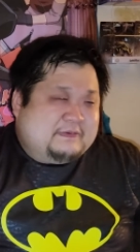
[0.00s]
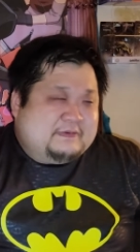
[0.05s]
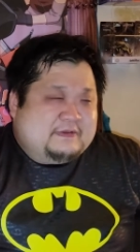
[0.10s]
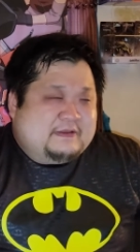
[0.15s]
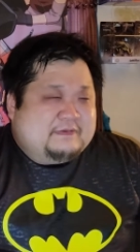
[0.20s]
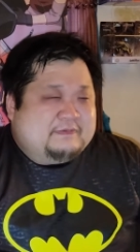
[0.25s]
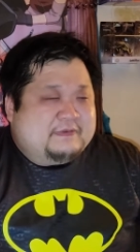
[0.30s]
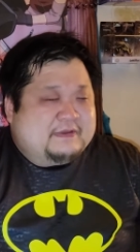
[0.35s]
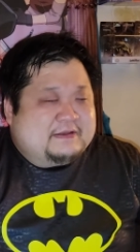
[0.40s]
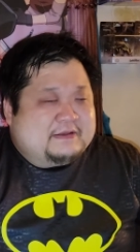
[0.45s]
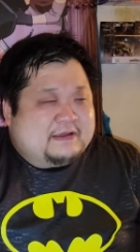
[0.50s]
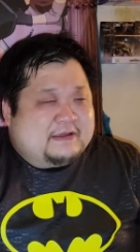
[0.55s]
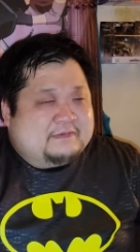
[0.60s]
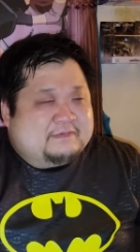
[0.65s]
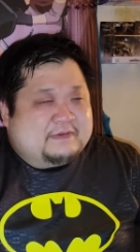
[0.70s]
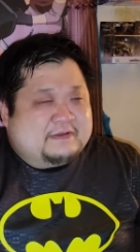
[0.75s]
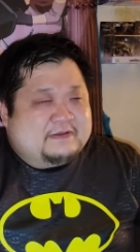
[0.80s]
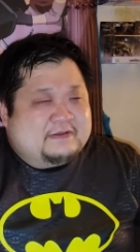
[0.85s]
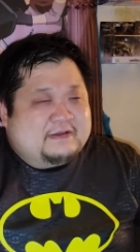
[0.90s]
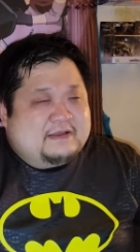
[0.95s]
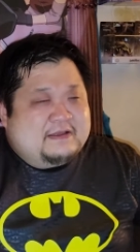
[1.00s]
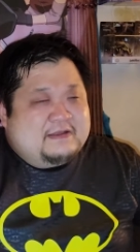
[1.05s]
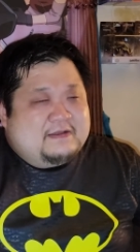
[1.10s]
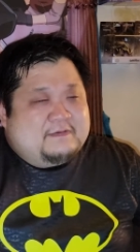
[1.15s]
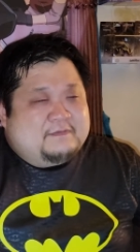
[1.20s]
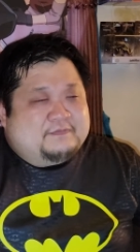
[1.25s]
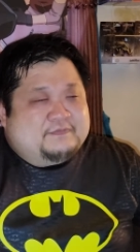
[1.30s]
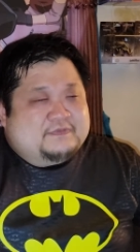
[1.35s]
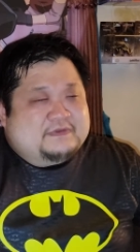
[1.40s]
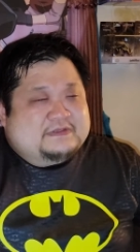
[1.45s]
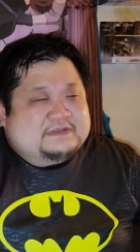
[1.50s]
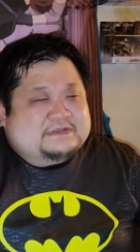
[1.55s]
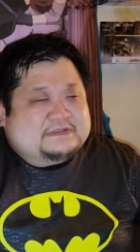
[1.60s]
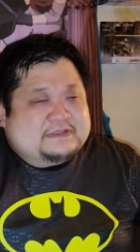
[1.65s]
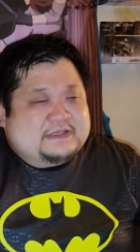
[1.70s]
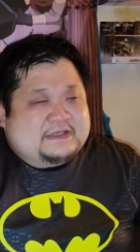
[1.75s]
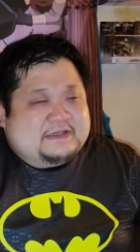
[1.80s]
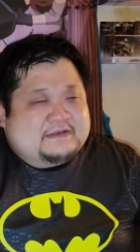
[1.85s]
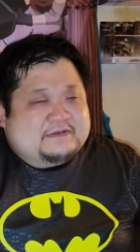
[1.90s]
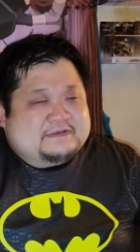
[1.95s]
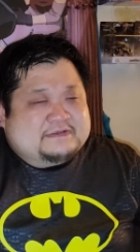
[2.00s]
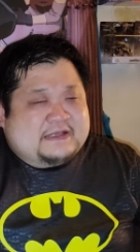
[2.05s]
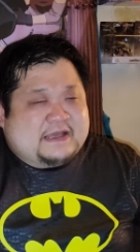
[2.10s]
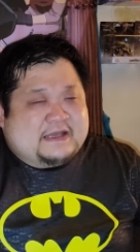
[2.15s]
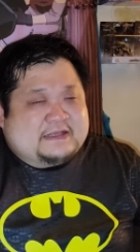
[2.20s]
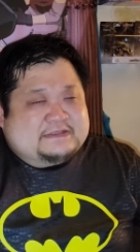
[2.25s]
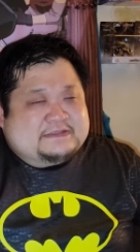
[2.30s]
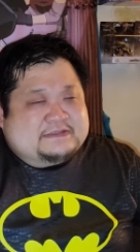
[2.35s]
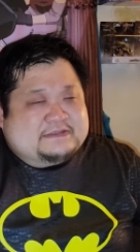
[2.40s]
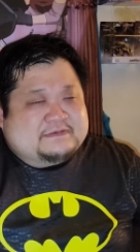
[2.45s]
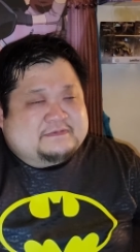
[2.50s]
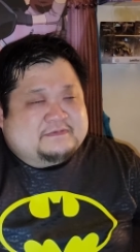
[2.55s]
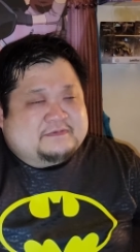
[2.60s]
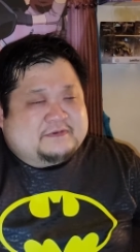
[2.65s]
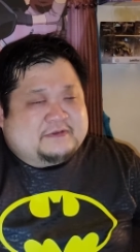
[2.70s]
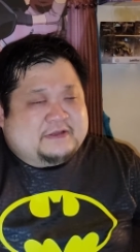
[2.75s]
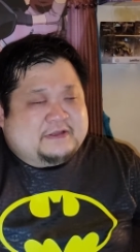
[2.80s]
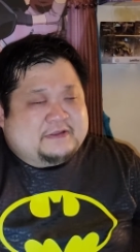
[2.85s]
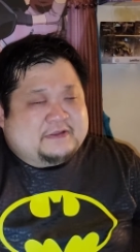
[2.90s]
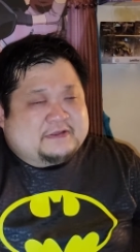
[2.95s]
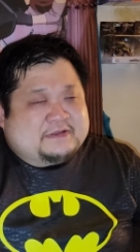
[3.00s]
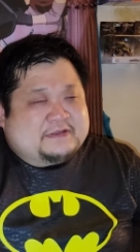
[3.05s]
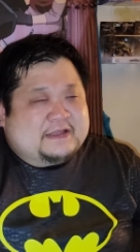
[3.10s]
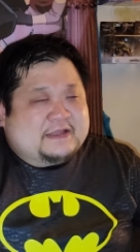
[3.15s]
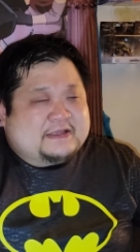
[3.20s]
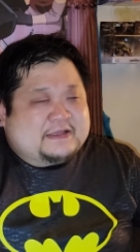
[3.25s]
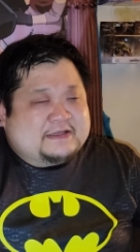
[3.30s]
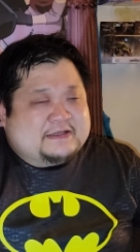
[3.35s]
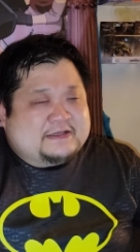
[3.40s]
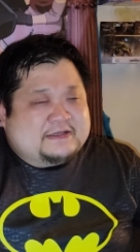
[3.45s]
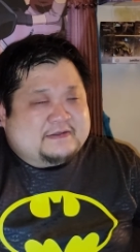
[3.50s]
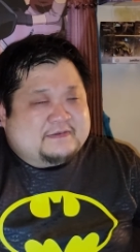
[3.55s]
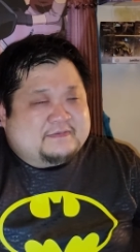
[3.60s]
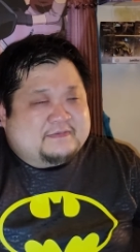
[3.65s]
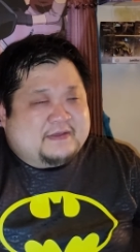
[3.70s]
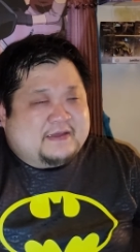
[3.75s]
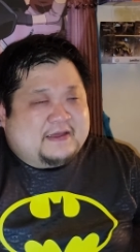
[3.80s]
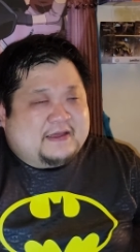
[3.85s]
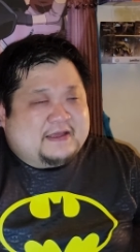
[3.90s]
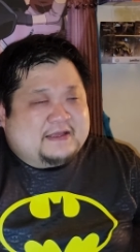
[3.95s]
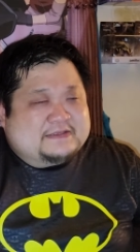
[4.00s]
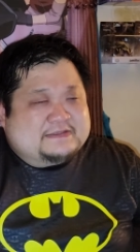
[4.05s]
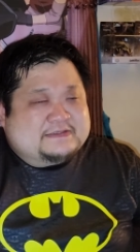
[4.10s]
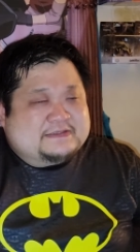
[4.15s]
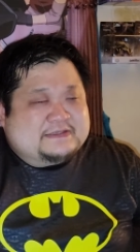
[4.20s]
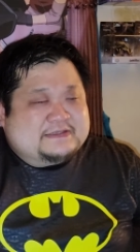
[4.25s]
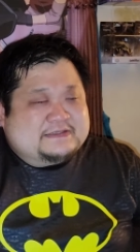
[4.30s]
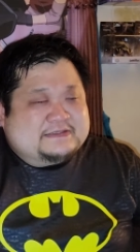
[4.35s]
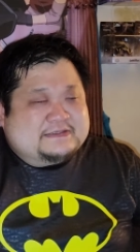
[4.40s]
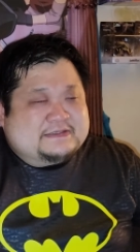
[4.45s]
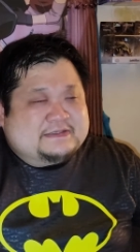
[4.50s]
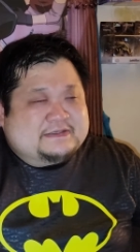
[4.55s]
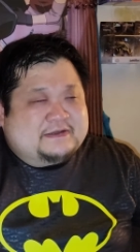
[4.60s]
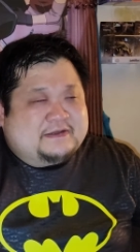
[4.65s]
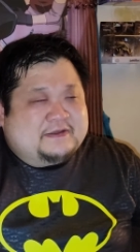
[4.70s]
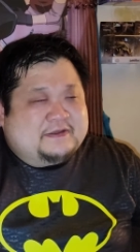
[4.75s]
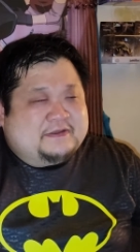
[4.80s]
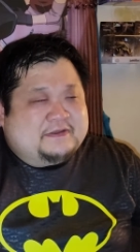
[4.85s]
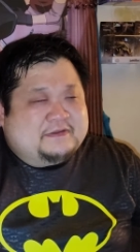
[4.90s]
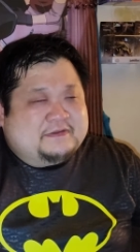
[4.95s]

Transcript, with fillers: people didn't pick on, but Selina was asking him what he looked like under the mask, and he said, do